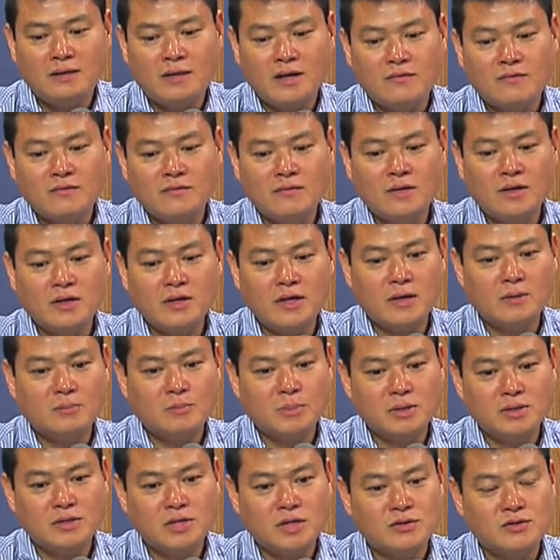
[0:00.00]
definitely can
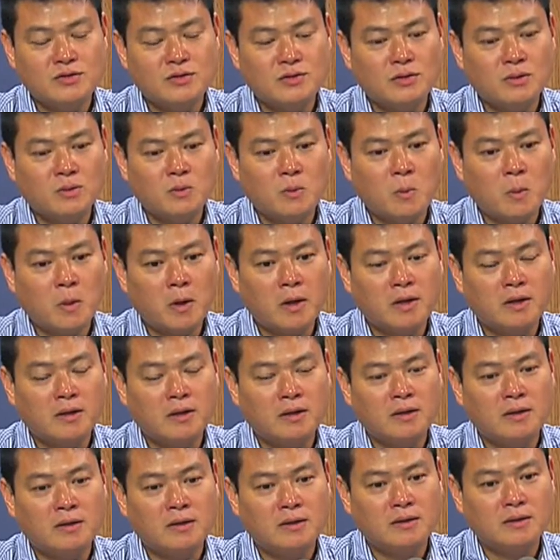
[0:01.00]
potentially work
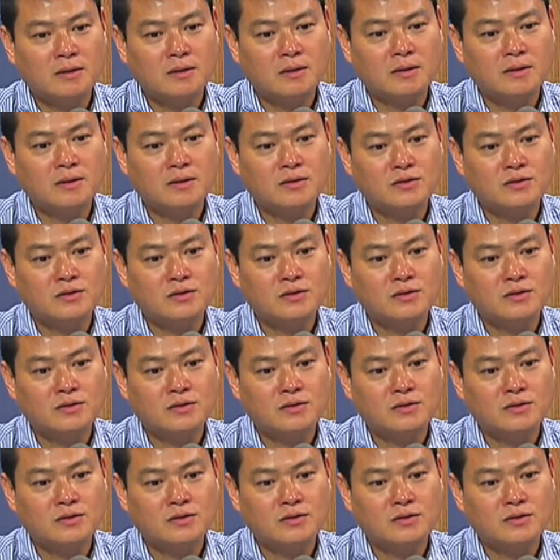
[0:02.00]
in